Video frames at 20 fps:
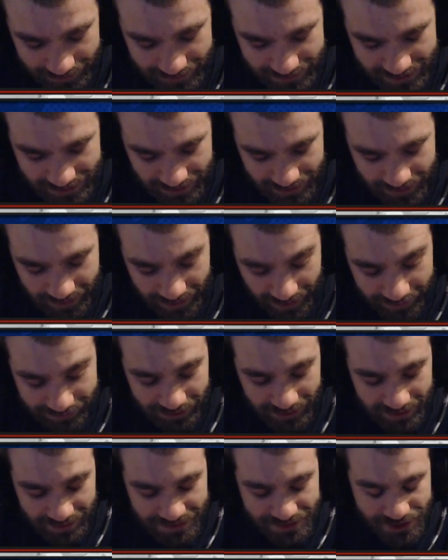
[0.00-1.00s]
to I
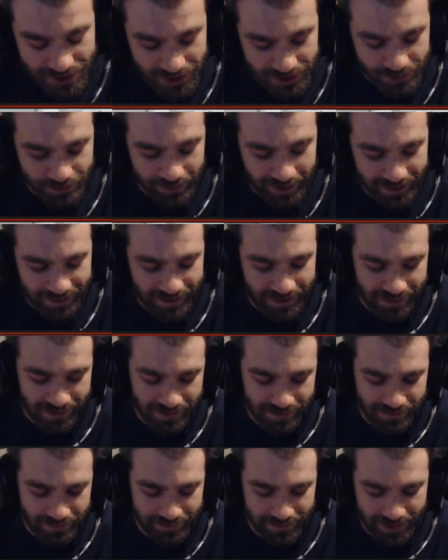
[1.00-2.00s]
think this is
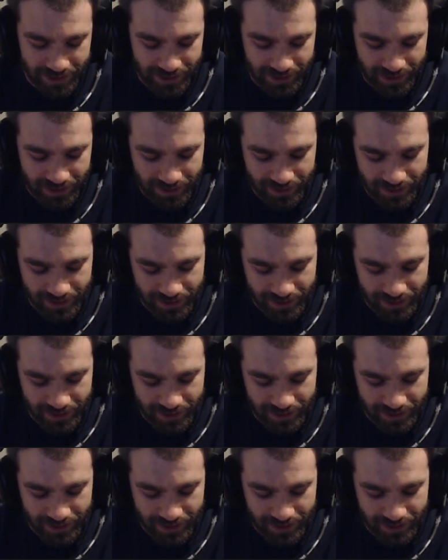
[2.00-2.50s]
where my